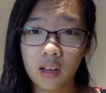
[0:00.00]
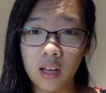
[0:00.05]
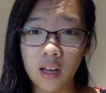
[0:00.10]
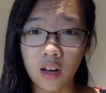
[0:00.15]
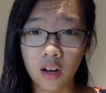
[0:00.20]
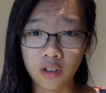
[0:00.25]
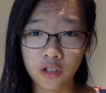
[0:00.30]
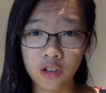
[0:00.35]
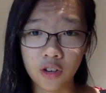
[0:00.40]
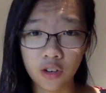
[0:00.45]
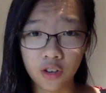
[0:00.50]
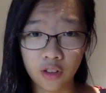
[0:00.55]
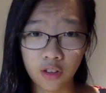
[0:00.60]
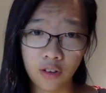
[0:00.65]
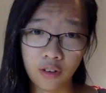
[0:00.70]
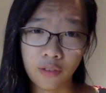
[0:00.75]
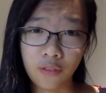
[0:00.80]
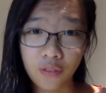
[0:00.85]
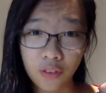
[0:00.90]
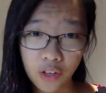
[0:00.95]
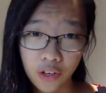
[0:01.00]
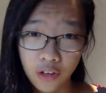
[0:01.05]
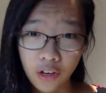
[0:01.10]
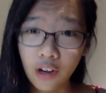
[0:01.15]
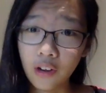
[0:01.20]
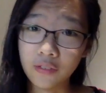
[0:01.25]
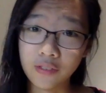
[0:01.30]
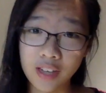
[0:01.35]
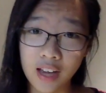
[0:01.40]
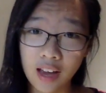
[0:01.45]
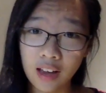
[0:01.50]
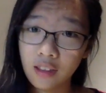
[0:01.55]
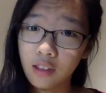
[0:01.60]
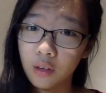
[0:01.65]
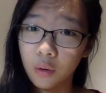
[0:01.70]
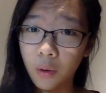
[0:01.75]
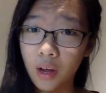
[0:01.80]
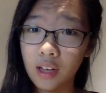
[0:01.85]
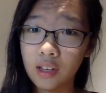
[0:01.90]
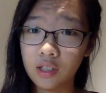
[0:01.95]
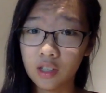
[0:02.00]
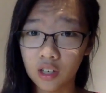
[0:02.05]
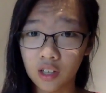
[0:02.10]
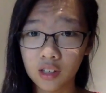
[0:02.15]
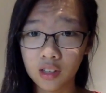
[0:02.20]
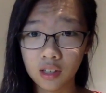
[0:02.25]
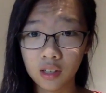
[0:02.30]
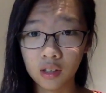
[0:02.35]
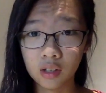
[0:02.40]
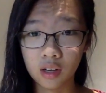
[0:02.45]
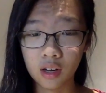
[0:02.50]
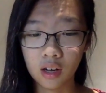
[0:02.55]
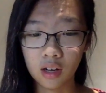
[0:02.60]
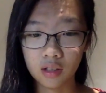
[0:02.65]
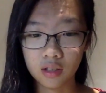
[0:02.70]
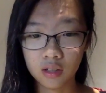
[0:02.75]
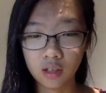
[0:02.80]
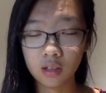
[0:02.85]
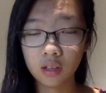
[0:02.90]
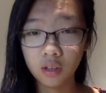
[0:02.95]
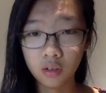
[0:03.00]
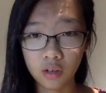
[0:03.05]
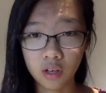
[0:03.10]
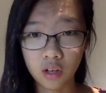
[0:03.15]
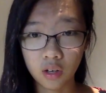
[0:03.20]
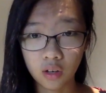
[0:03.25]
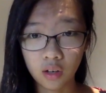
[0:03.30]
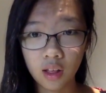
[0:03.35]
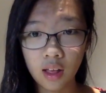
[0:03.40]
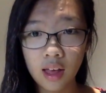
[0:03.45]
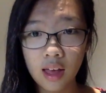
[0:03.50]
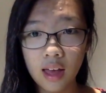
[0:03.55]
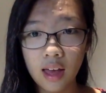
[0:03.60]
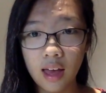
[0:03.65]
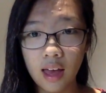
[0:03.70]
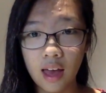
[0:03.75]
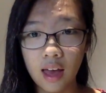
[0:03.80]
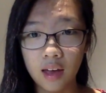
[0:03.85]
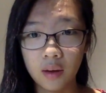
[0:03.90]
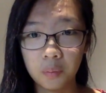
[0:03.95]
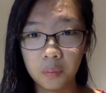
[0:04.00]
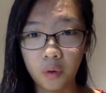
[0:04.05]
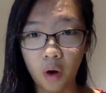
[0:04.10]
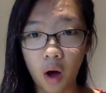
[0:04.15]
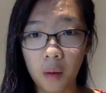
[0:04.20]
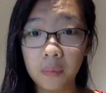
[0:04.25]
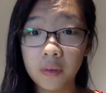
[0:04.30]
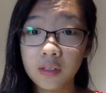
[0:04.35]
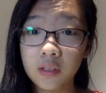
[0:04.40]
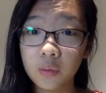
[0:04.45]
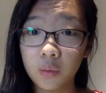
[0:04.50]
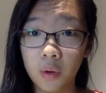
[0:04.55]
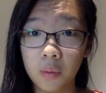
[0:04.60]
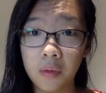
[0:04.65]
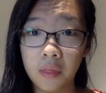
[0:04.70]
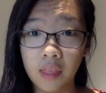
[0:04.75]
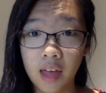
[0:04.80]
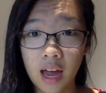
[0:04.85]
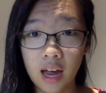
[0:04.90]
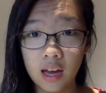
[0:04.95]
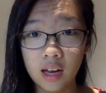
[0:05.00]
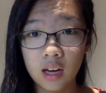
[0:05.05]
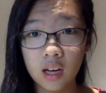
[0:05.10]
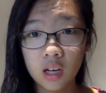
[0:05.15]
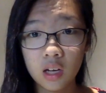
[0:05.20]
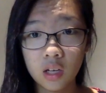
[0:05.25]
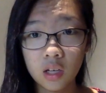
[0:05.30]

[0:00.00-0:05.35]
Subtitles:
under the fear of death, Gawain took the griddle and promised the woman that